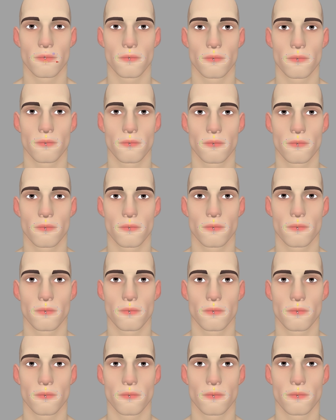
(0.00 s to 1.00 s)

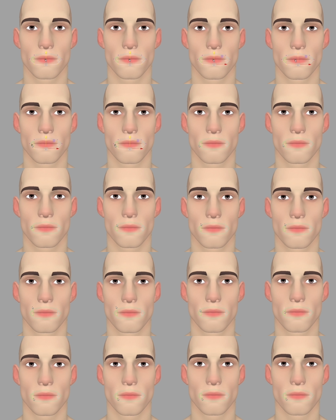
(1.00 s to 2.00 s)

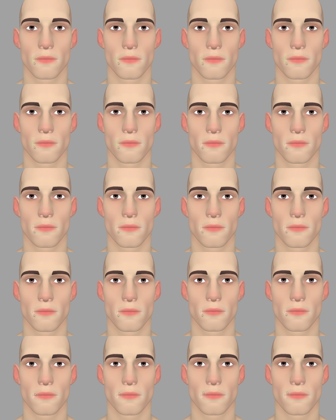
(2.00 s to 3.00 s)

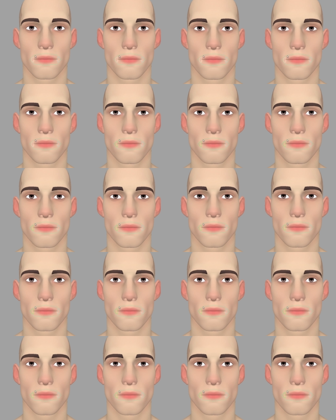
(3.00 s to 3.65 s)
[no speech]